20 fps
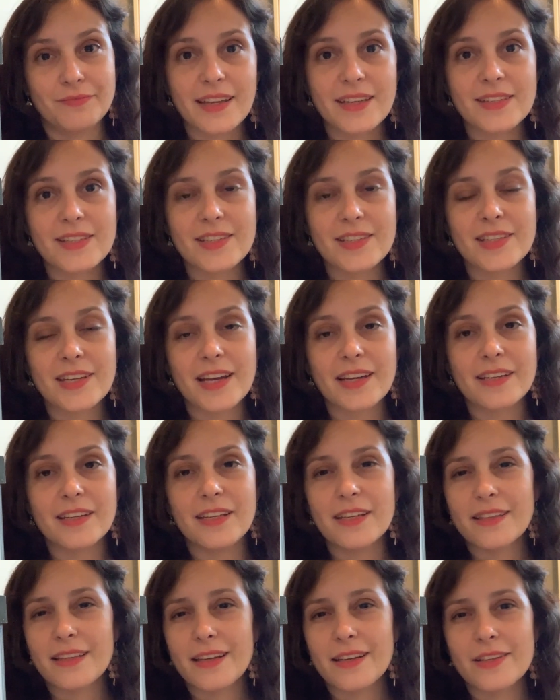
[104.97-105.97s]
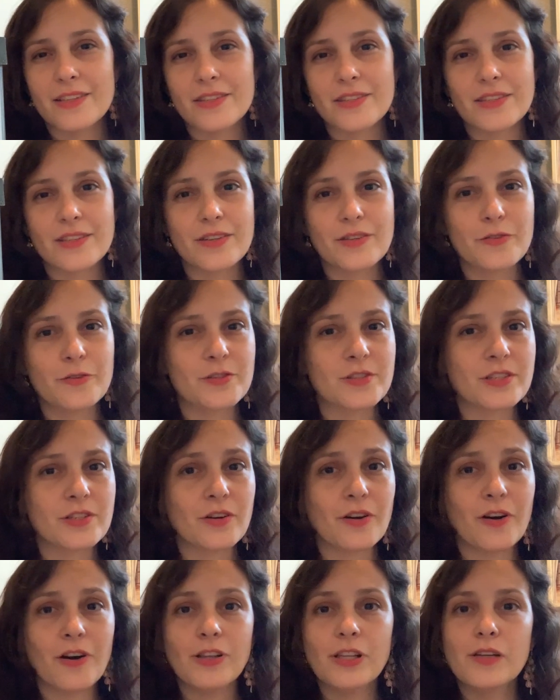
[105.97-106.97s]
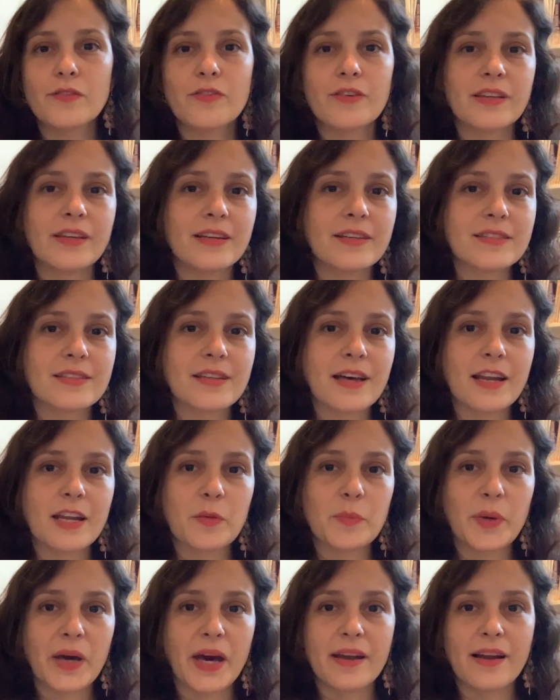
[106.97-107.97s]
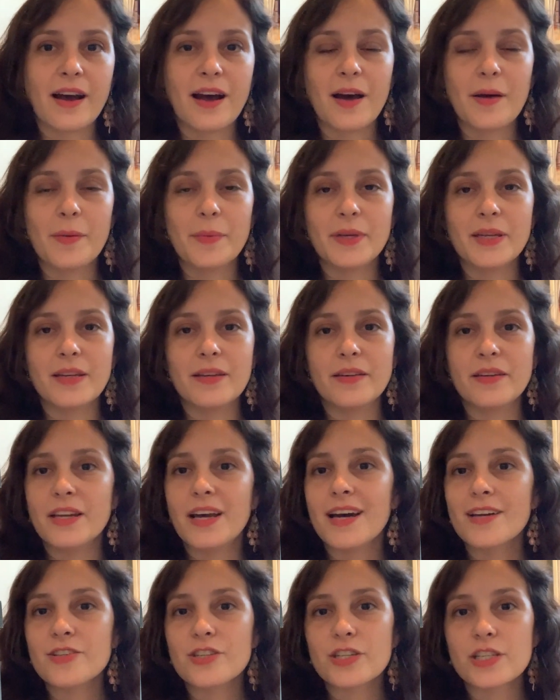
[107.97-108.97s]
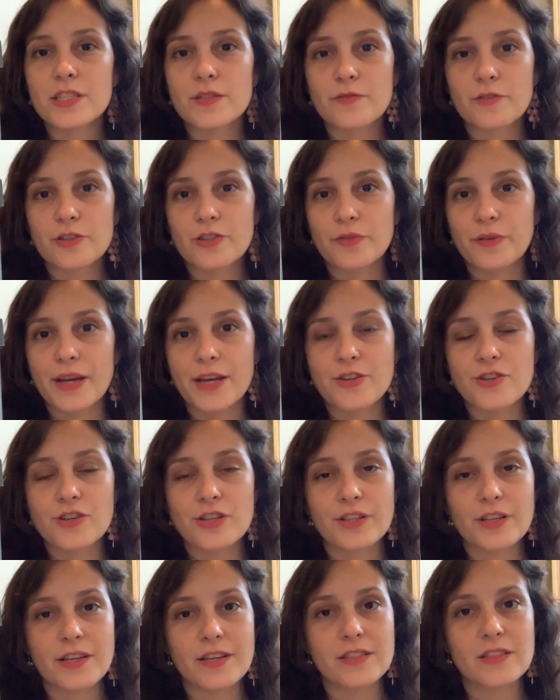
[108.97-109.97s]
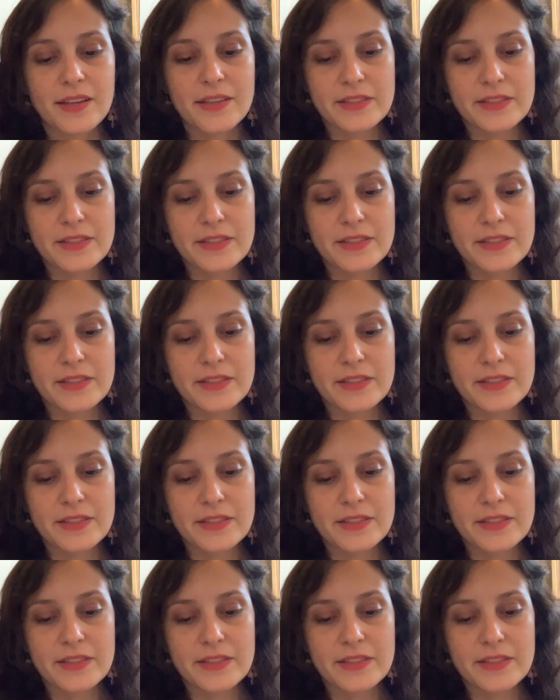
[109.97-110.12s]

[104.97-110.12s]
It's a technique that is used all over the exotic pet hobby, not just for tarantulas.